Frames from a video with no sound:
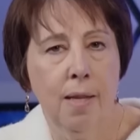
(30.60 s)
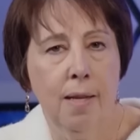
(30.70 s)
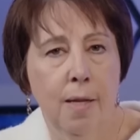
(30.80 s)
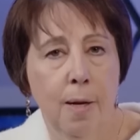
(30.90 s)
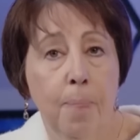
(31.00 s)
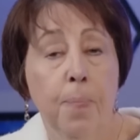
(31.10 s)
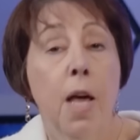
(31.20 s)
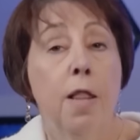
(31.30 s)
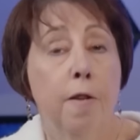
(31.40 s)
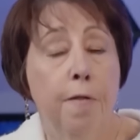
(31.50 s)
system,
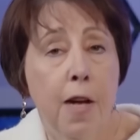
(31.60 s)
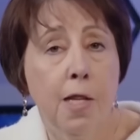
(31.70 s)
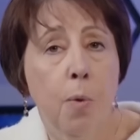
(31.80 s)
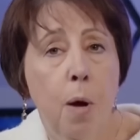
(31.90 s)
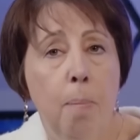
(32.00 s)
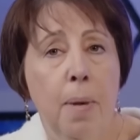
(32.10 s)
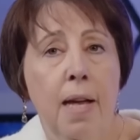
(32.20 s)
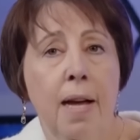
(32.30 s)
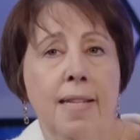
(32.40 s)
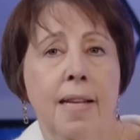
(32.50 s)
the first one being
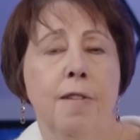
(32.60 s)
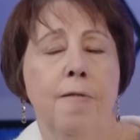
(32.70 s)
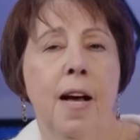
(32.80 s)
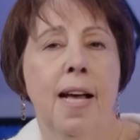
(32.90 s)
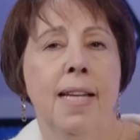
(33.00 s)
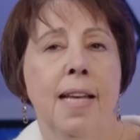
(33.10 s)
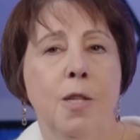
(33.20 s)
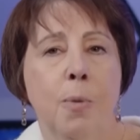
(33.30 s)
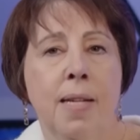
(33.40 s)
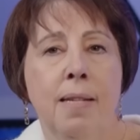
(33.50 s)
identified in
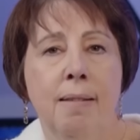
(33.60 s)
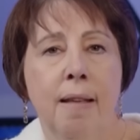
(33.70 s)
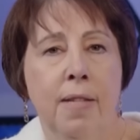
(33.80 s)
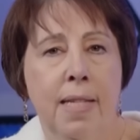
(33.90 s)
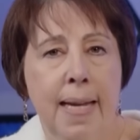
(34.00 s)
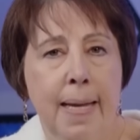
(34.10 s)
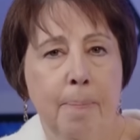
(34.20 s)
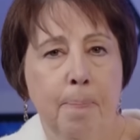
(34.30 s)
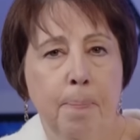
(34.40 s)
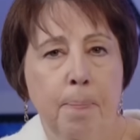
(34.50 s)
2017.
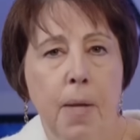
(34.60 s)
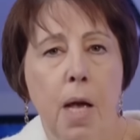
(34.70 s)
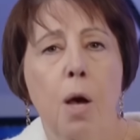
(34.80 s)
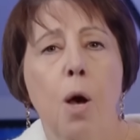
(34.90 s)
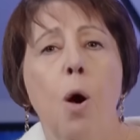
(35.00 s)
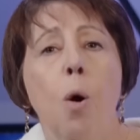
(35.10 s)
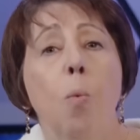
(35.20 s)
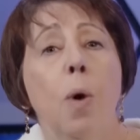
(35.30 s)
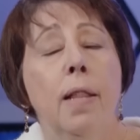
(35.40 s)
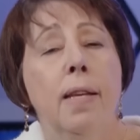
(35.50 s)

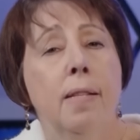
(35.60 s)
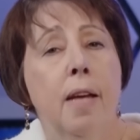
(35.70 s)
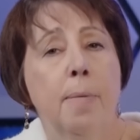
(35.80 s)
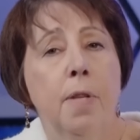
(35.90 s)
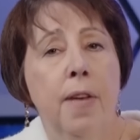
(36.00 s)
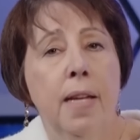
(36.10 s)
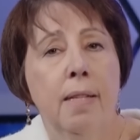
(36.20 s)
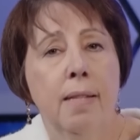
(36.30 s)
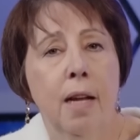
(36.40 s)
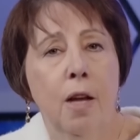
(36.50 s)
While these types of
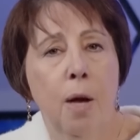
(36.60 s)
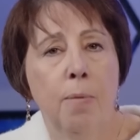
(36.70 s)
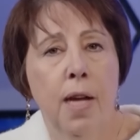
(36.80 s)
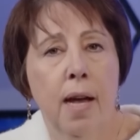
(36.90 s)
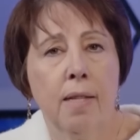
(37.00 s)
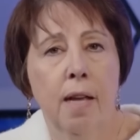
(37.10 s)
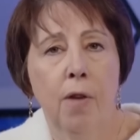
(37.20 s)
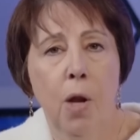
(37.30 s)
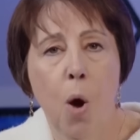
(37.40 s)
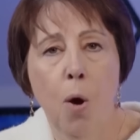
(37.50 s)
interstellar objects have
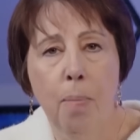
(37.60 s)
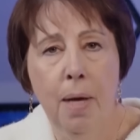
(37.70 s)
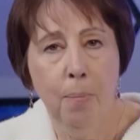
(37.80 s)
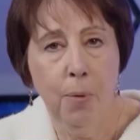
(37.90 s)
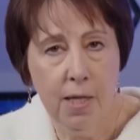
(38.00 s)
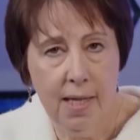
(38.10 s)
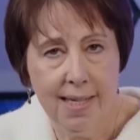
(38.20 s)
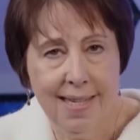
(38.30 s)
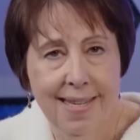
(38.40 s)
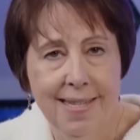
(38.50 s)
long been
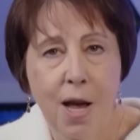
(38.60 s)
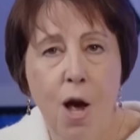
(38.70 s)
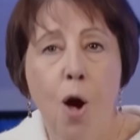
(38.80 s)
predicted,